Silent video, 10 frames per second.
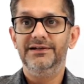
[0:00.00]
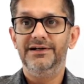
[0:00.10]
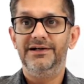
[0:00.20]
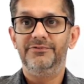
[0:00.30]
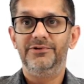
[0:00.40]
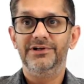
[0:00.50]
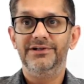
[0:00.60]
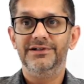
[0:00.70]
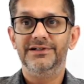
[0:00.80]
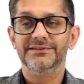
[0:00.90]
I wanted a
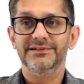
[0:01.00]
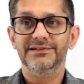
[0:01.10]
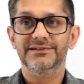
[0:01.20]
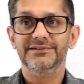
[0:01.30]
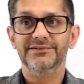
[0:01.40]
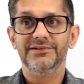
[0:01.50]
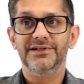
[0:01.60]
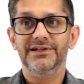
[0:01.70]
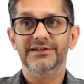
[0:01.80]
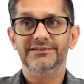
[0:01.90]
consultation
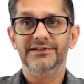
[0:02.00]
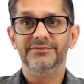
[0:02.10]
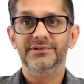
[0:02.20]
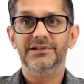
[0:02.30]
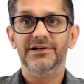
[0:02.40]
today ASAP.